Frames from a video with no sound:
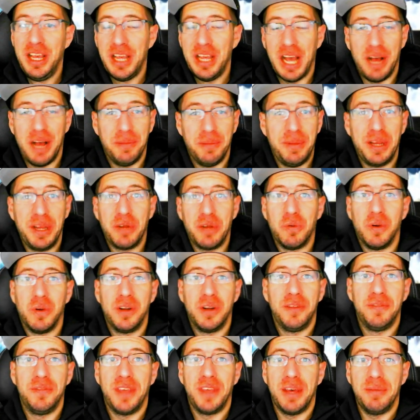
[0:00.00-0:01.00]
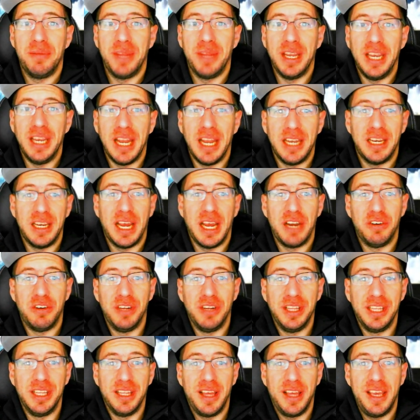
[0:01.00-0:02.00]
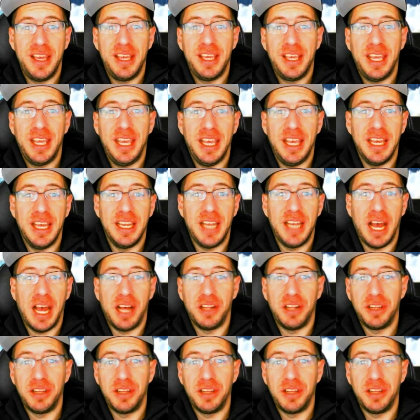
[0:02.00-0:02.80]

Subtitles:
I'll pick one of them that I really like, and I'll